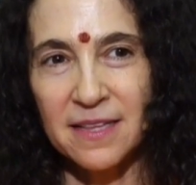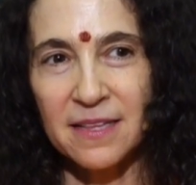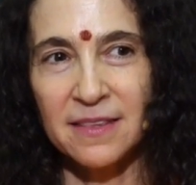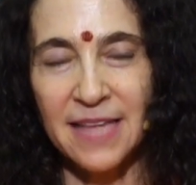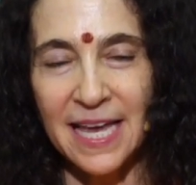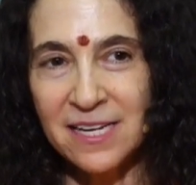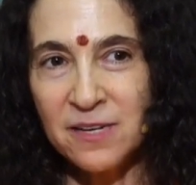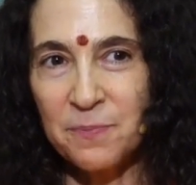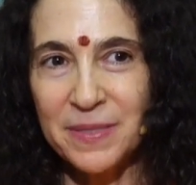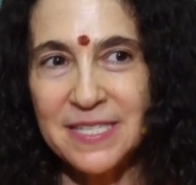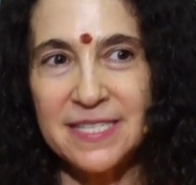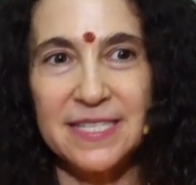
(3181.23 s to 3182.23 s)
light
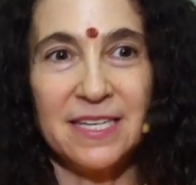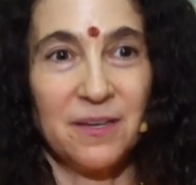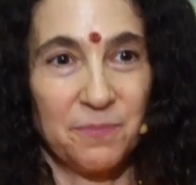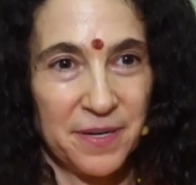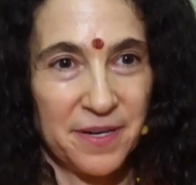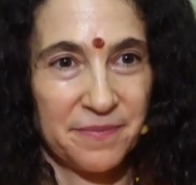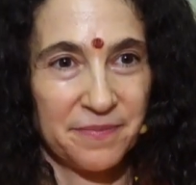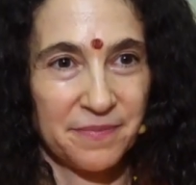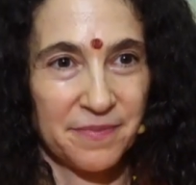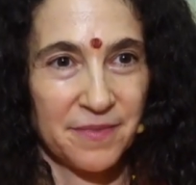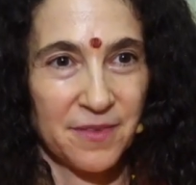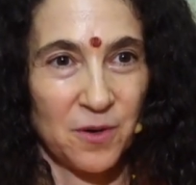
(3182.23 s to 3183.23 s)
but deep.
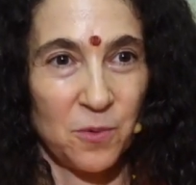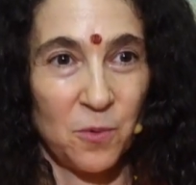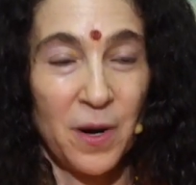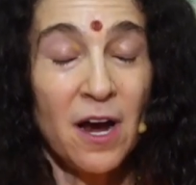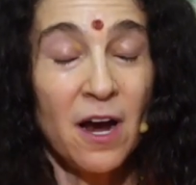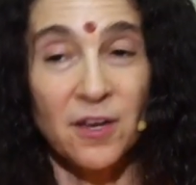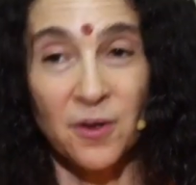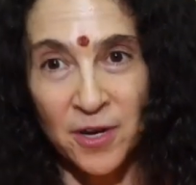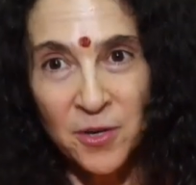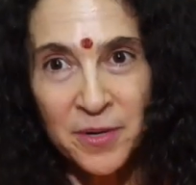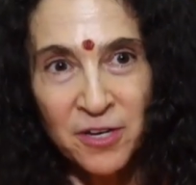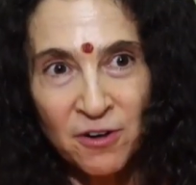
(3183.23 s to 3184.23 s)
Where are you? Are
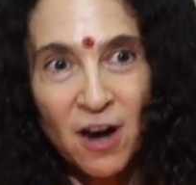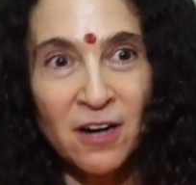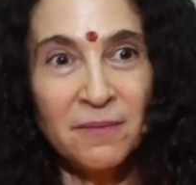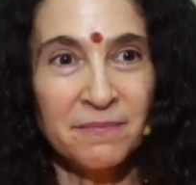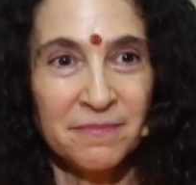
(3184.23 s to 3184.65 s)
you in your arm?